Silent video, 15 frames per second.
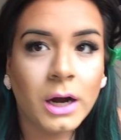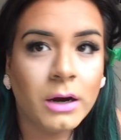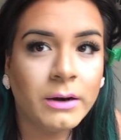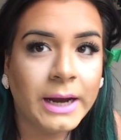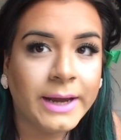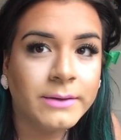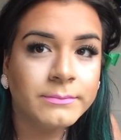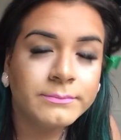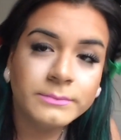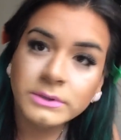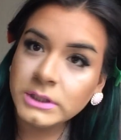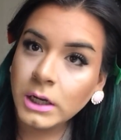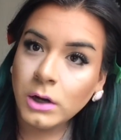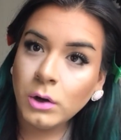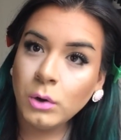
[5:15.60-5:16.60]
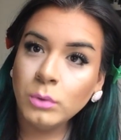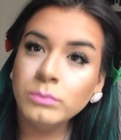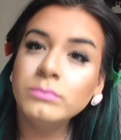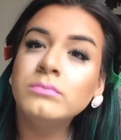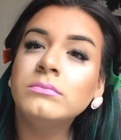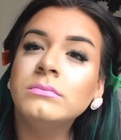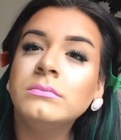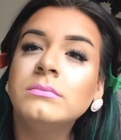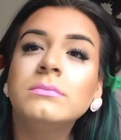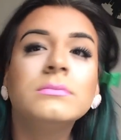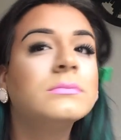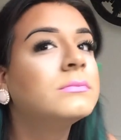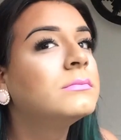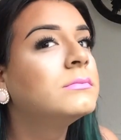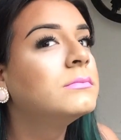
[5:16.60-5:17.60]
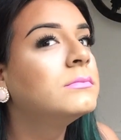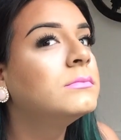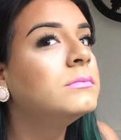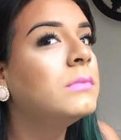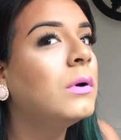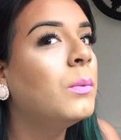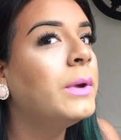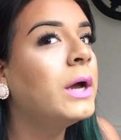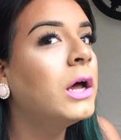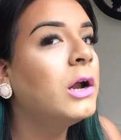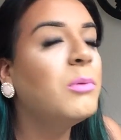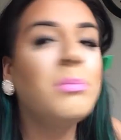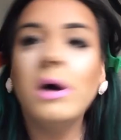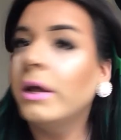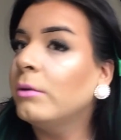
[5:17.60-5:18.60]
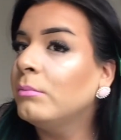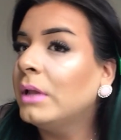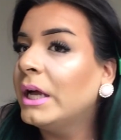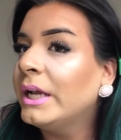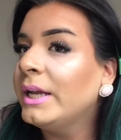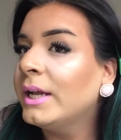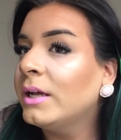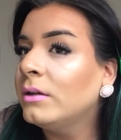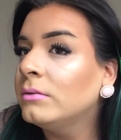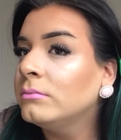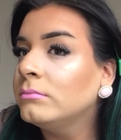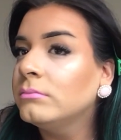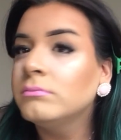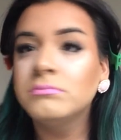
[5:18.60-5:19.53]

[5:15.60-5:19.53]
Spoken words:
Alright, so we got our bottom line down.